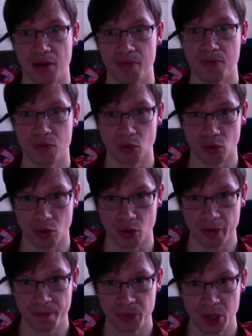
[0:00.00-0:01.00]
more
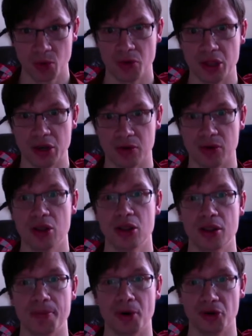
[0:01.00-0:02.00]
within
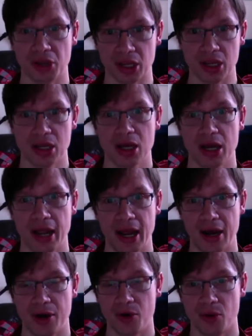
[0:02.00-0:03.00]
the body and
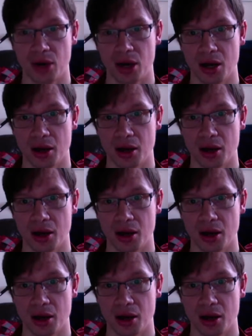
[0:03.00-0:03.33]
how